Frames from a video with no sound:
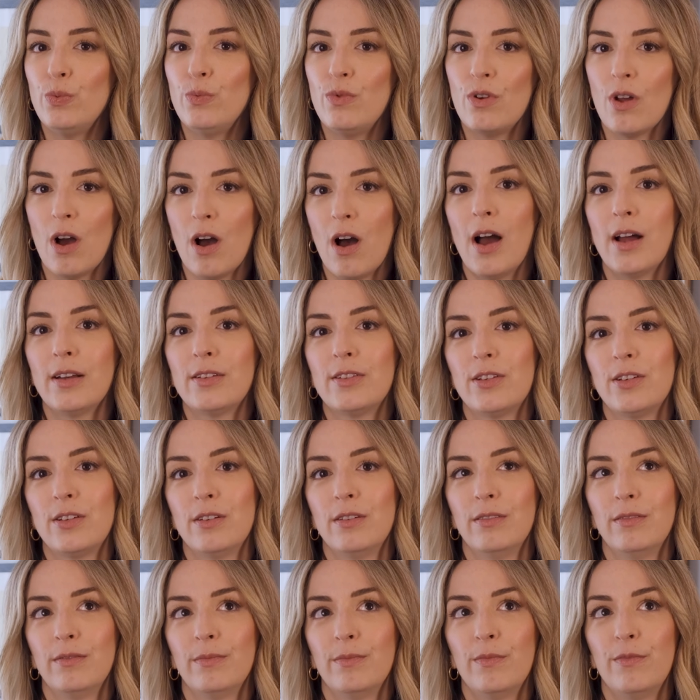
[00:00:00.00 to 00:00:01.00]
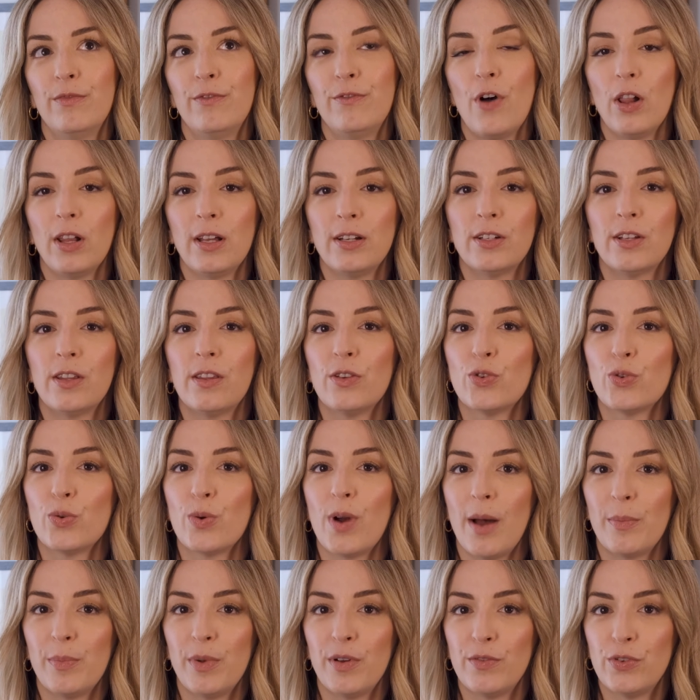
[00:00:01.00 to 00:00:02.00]
not fall into the
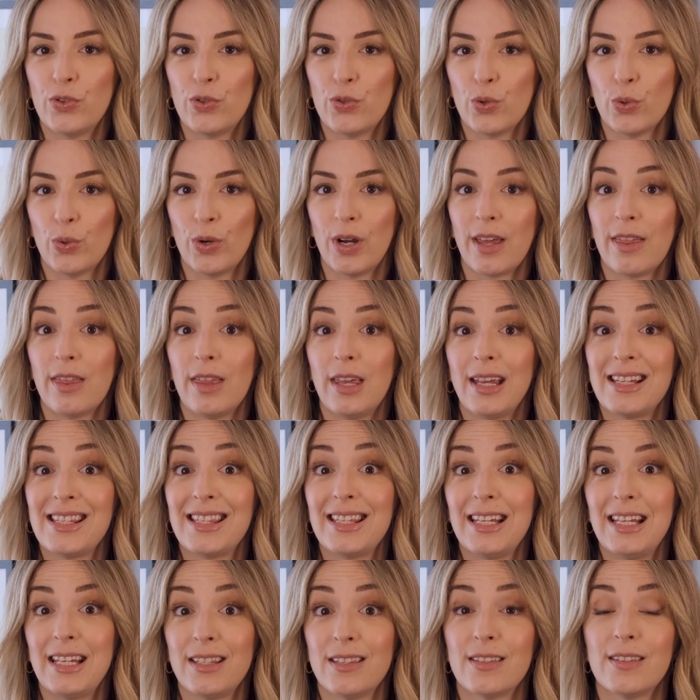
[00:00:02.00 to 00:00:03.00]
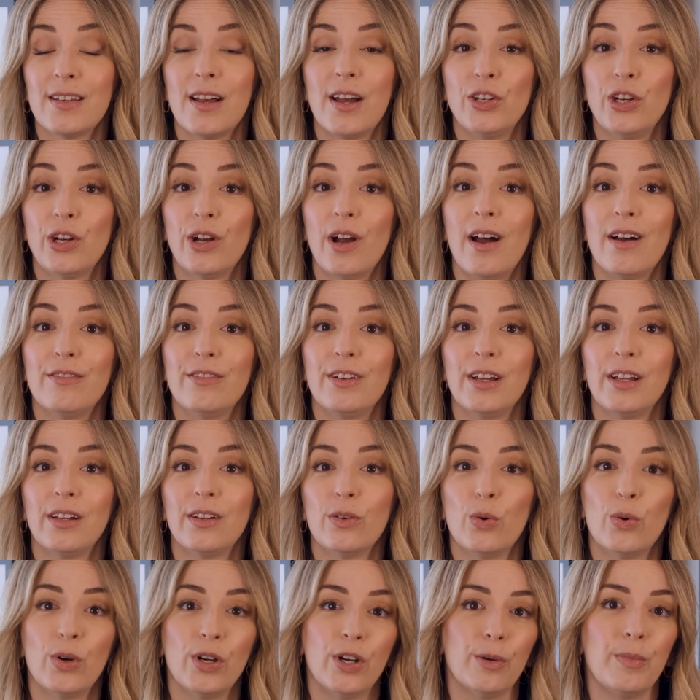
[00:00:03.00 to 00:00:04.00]
trap of storing things inside your
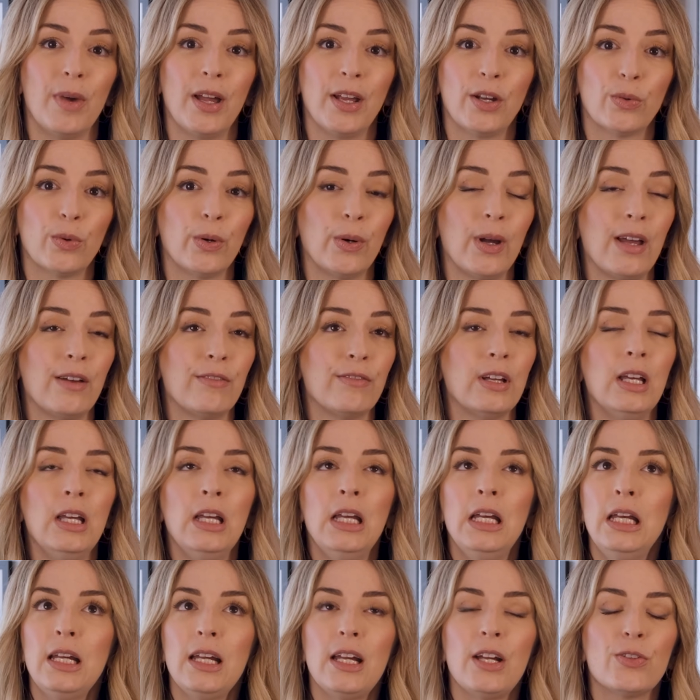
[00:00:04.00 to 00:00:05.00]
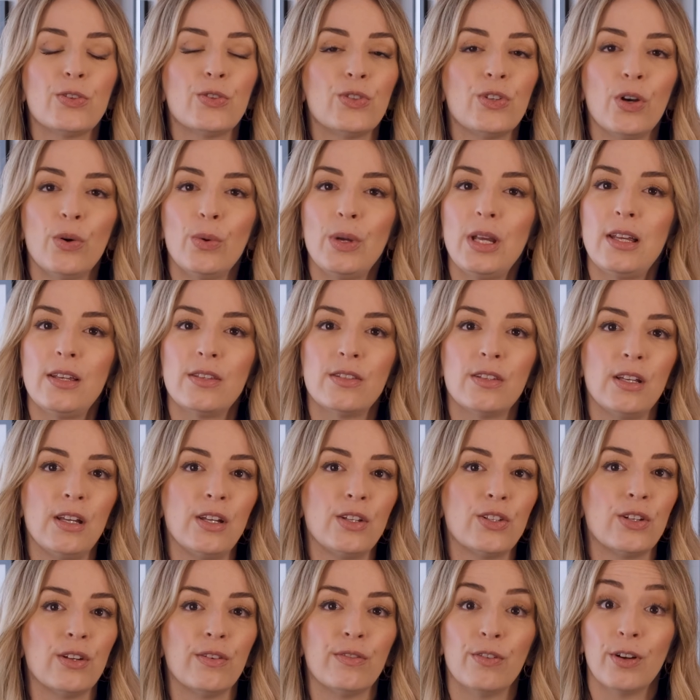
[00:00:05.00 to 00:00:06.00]
oven or your microwave. It's so
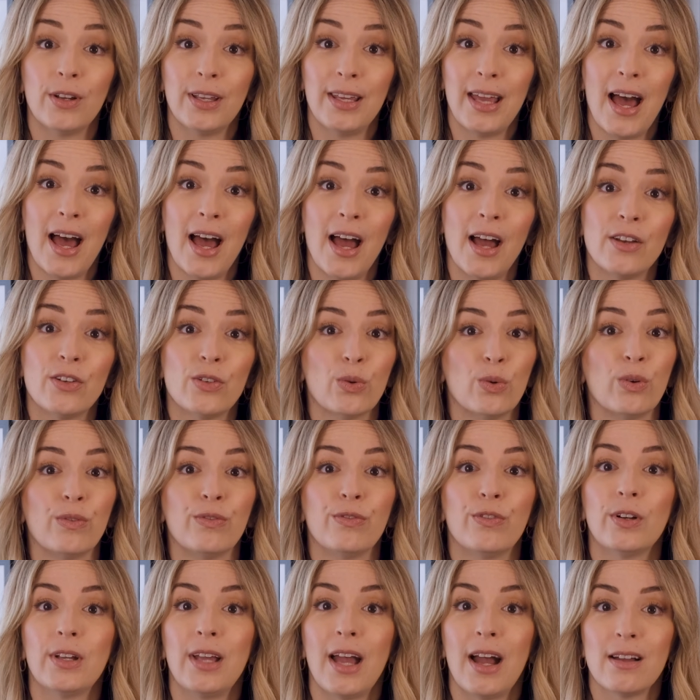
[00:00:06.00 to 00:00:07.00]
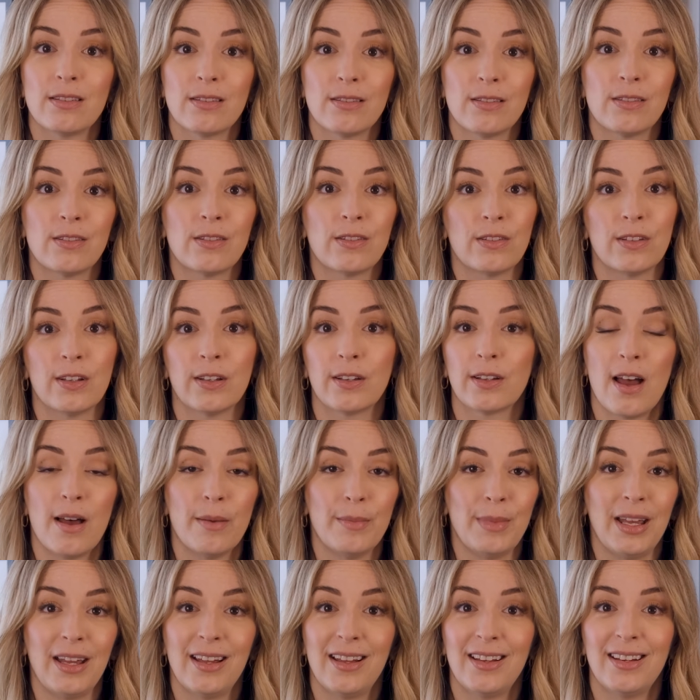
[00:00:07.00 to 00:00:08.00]
easy to forget, or for guests to
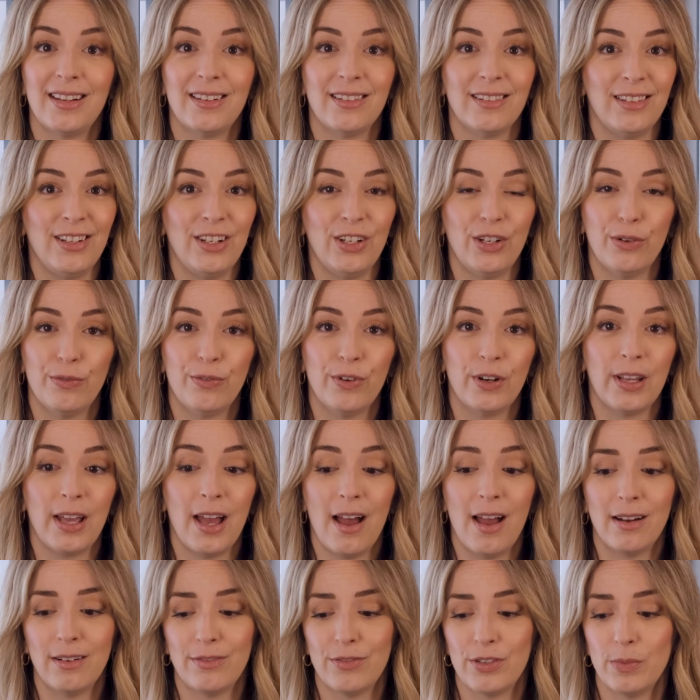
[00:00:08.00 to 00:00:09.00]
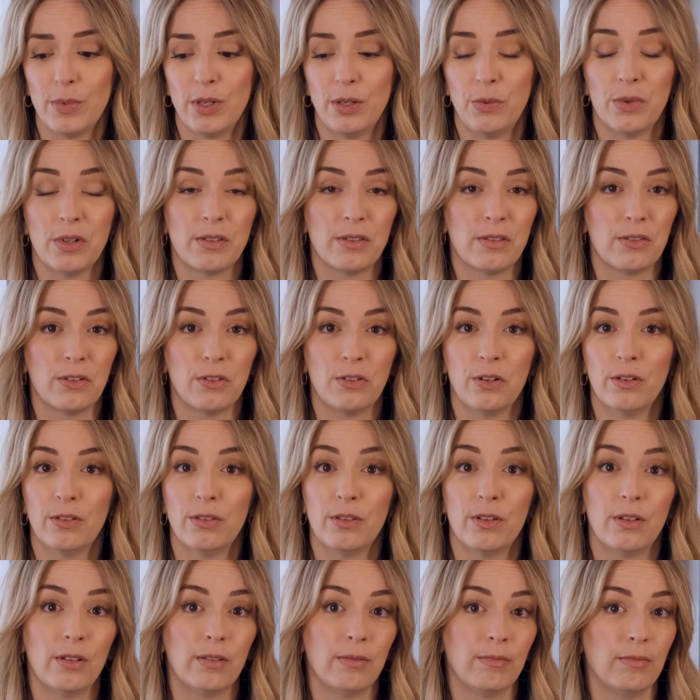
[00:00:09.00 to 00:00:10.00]
come in and, forget if somebody wants to
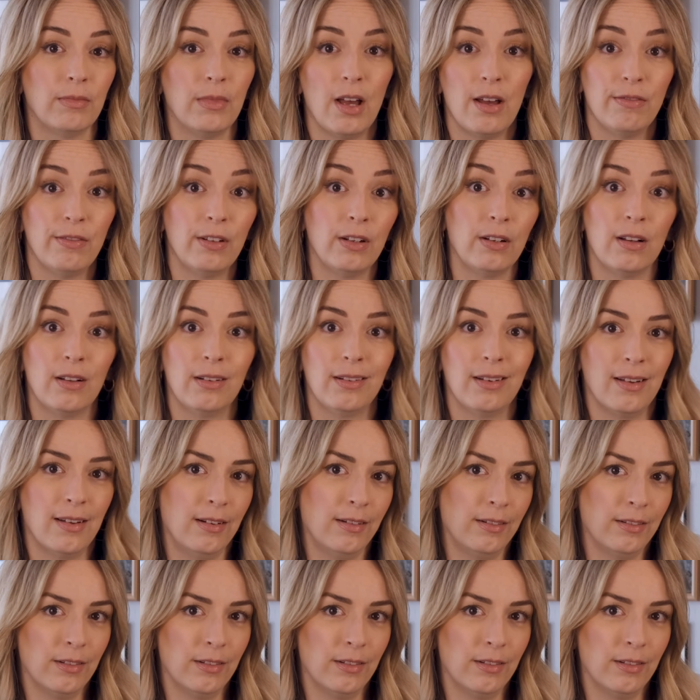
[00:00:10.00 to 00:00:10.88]
turn the oven on. I don't